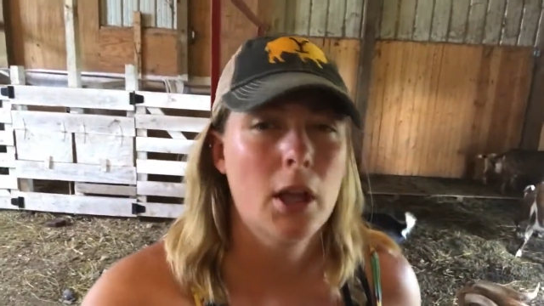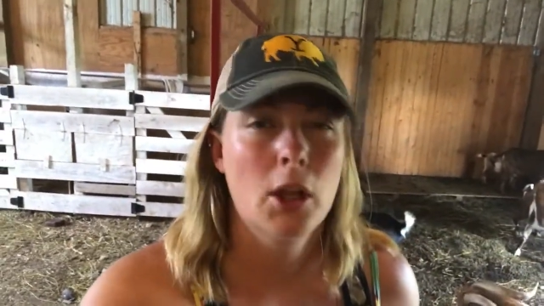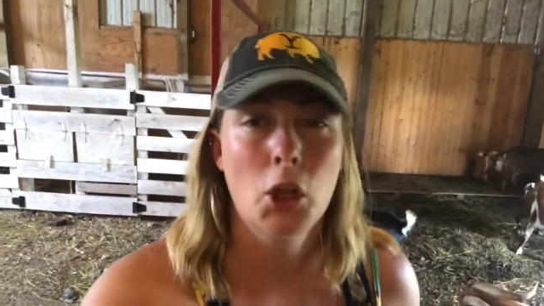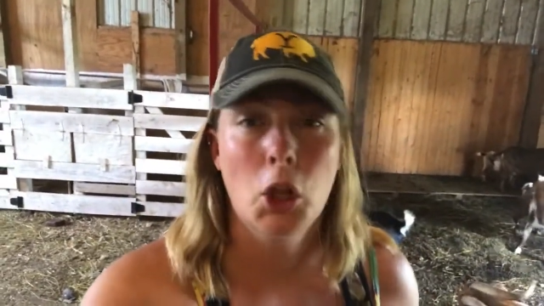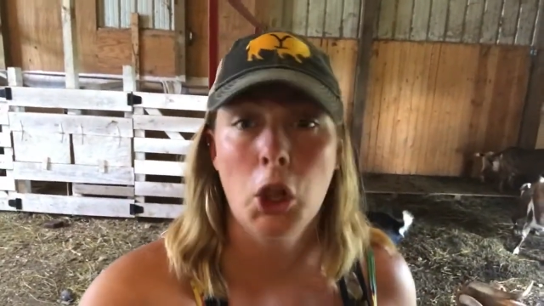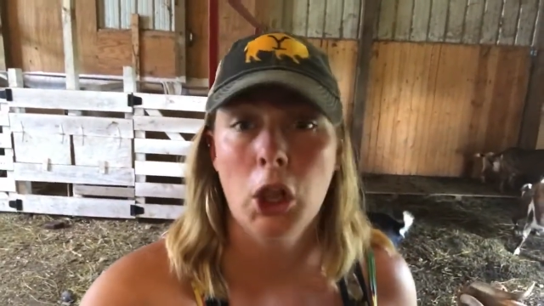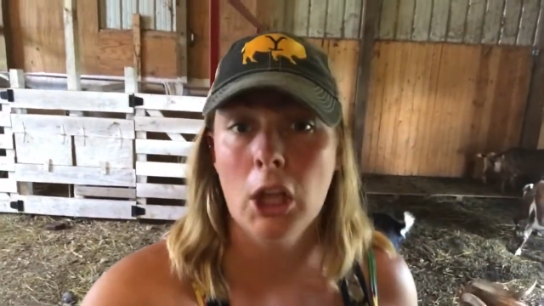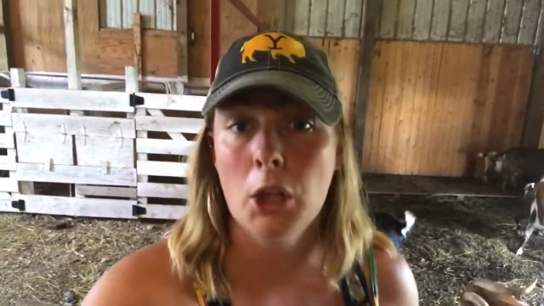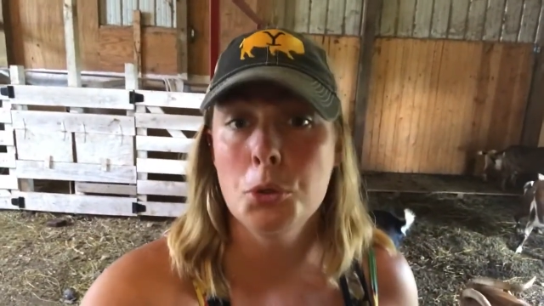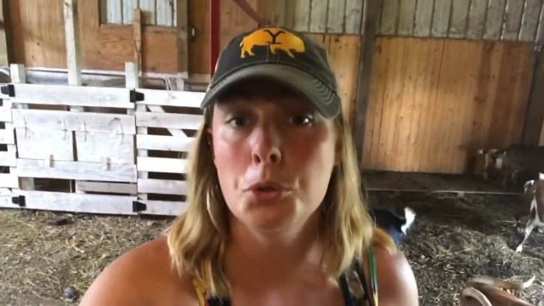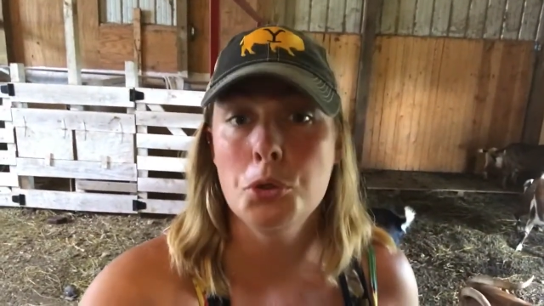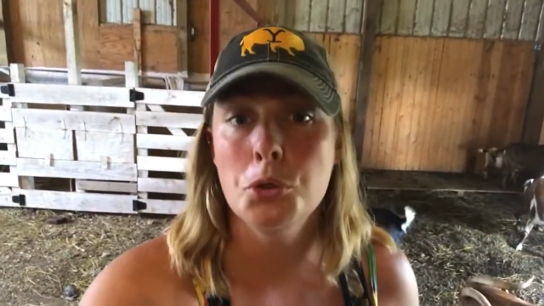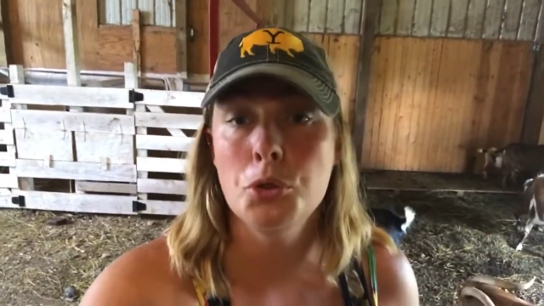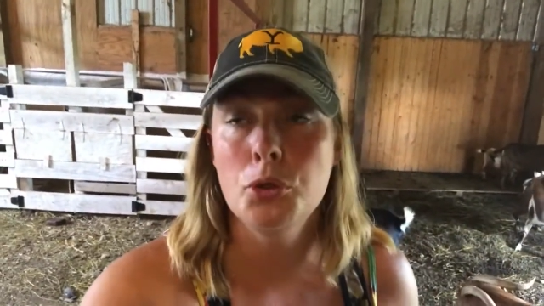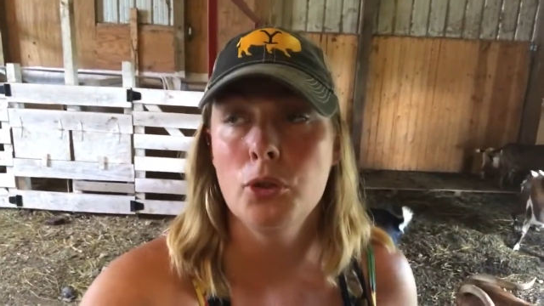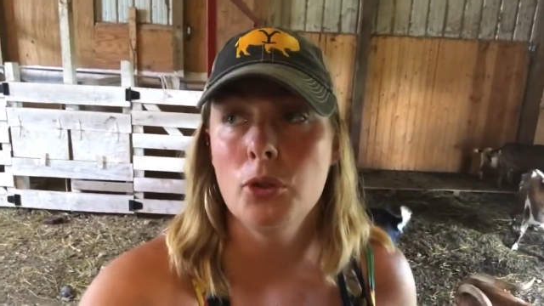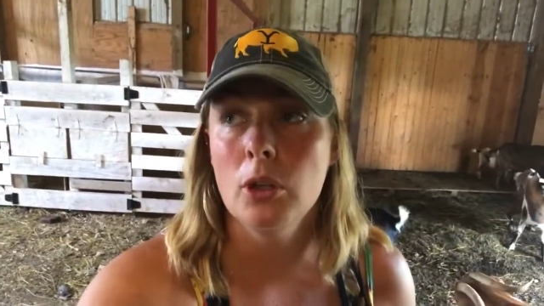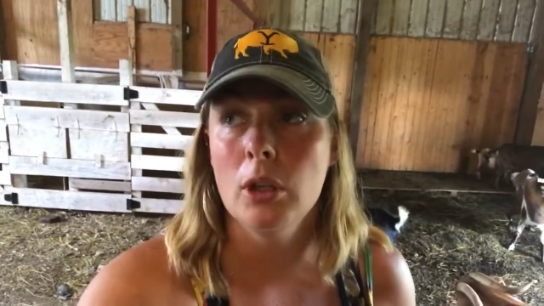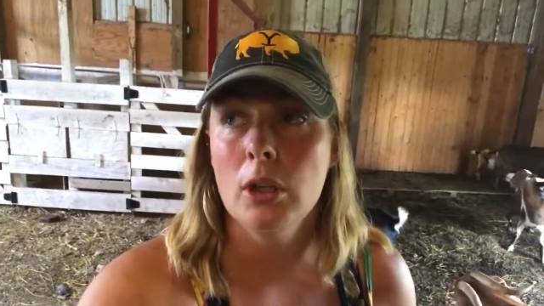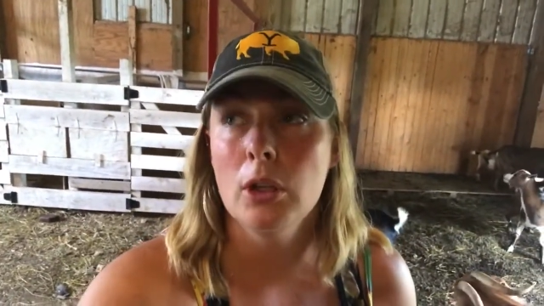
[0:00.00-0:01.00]

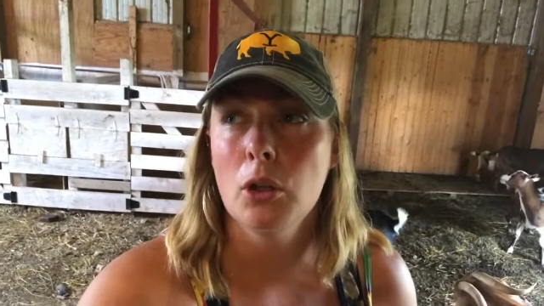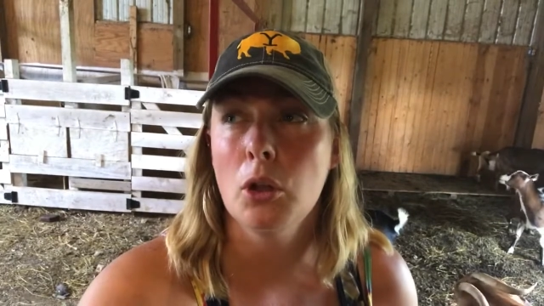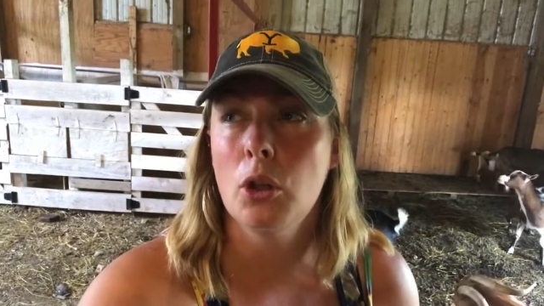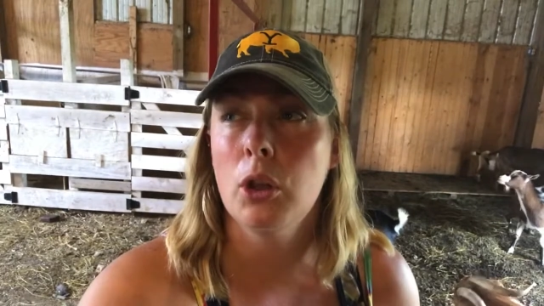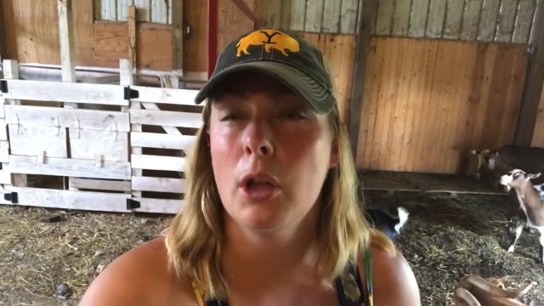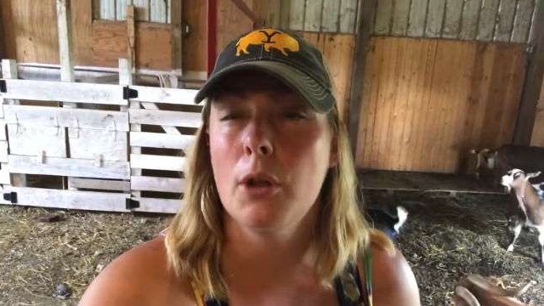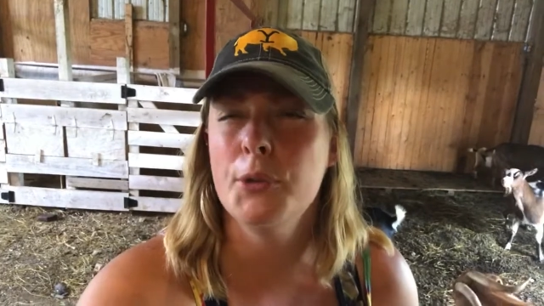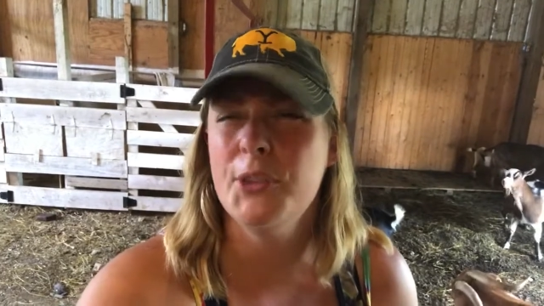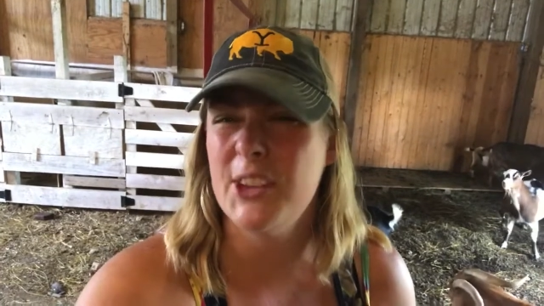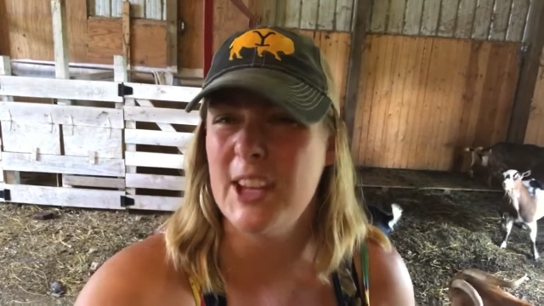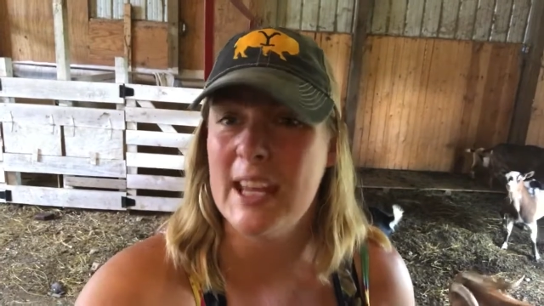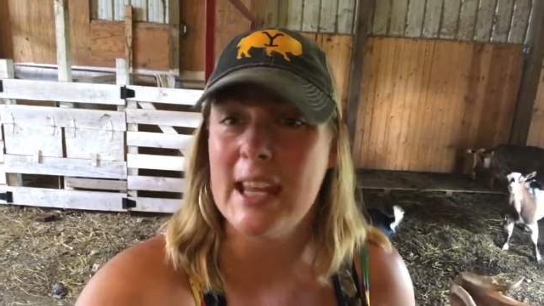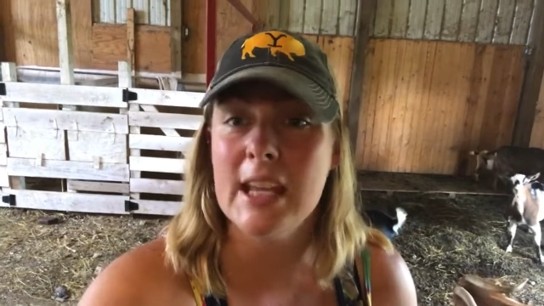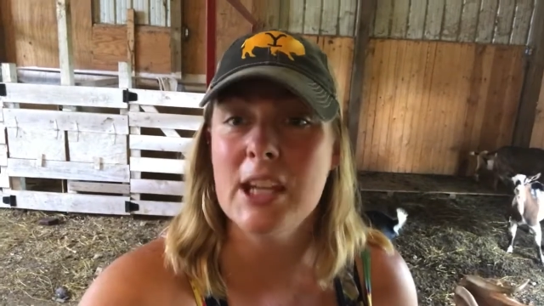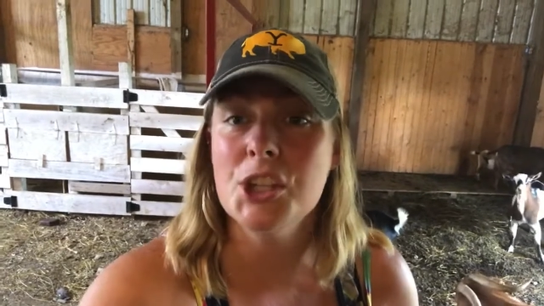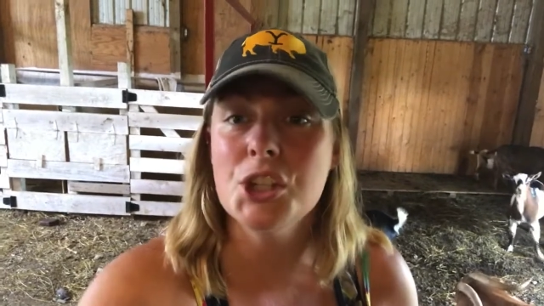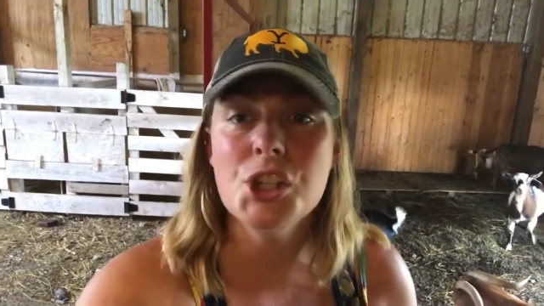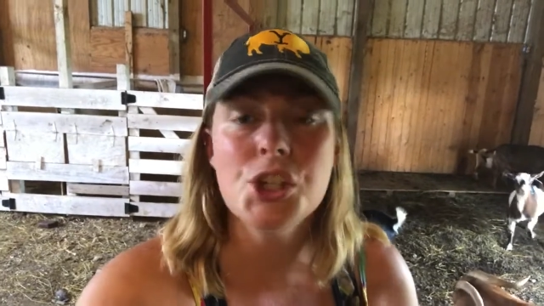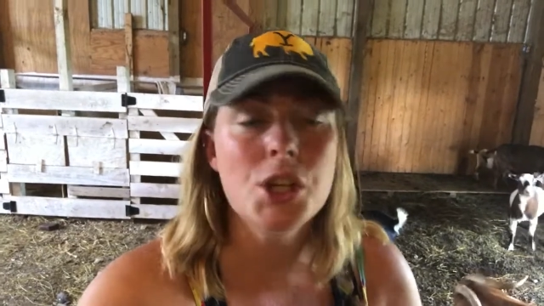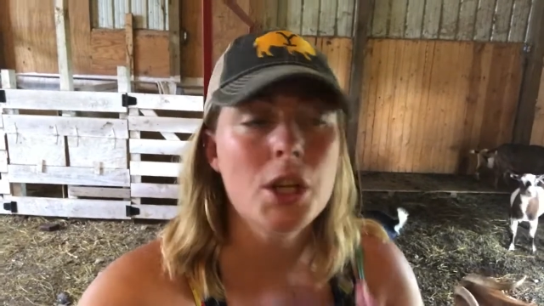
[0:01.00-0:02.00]

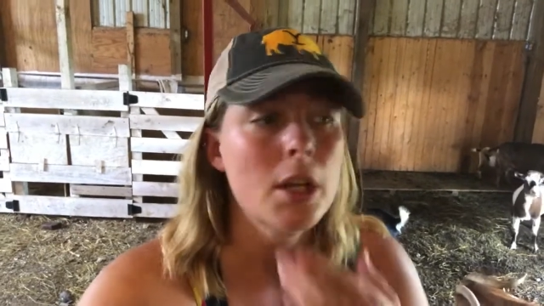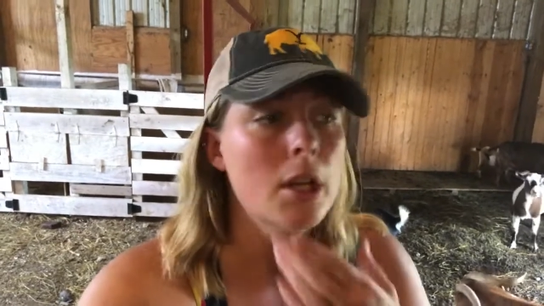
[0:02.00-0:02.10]
close-ish,